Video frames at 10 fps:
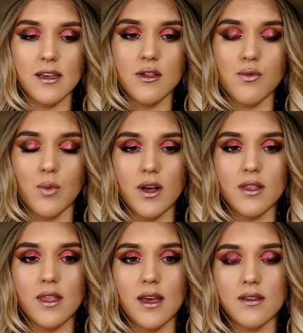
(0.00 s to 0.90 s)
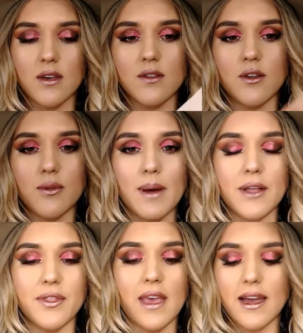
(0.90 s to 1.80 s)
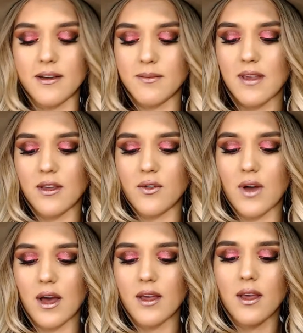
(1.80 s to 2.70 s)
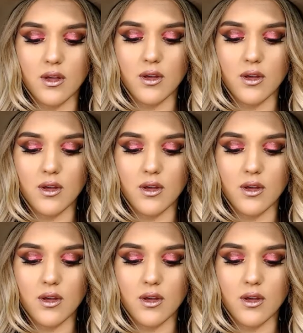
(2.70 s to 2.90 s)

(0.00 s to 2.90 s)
each one that tells you about the items that you got,